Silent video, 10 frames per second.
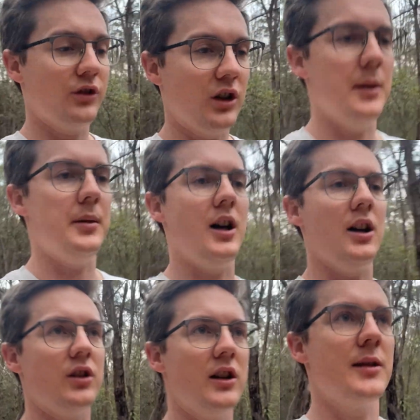
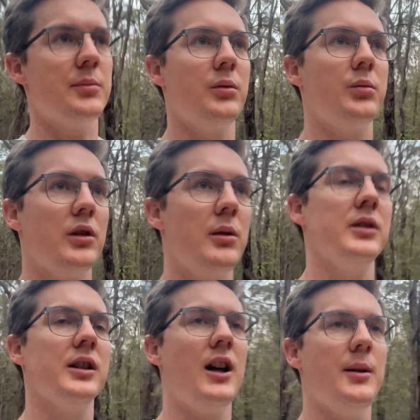carbohydrates, a
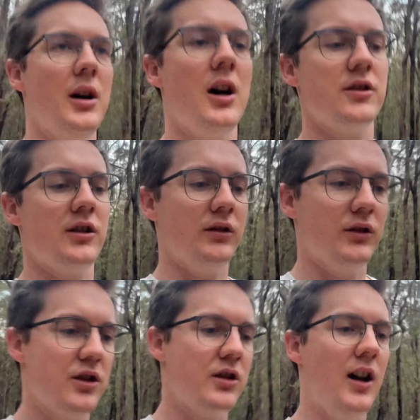predominantly carbohydrate
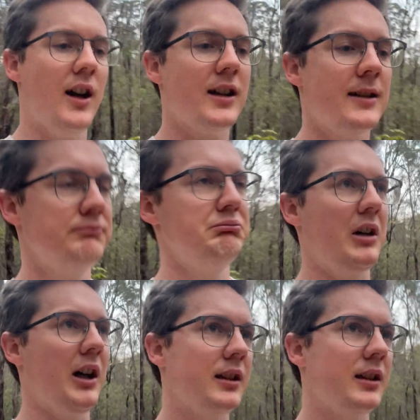rich diet, but